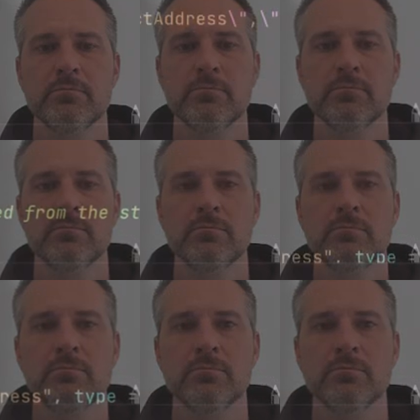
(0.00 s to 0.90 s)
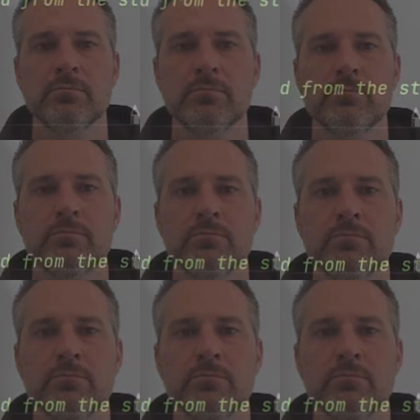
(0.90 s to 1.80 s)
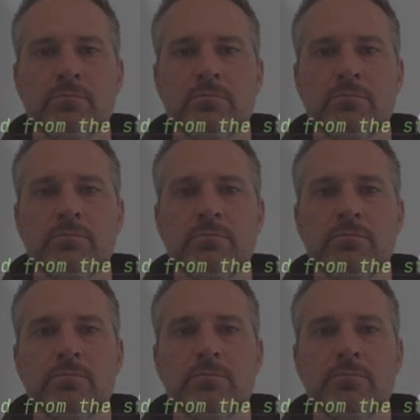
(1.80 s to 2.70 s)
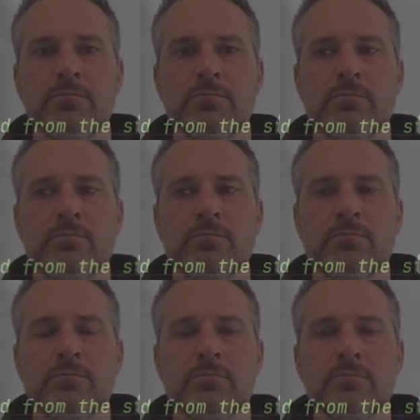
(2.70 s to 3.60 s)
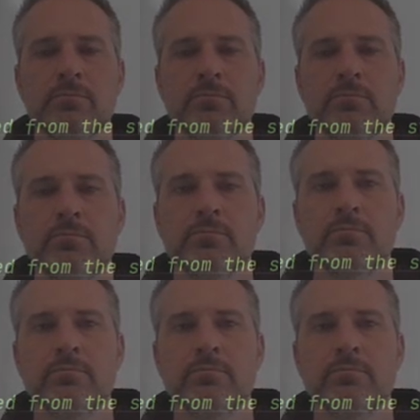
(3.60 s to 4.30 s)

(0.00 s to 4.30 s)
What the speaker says: (silence)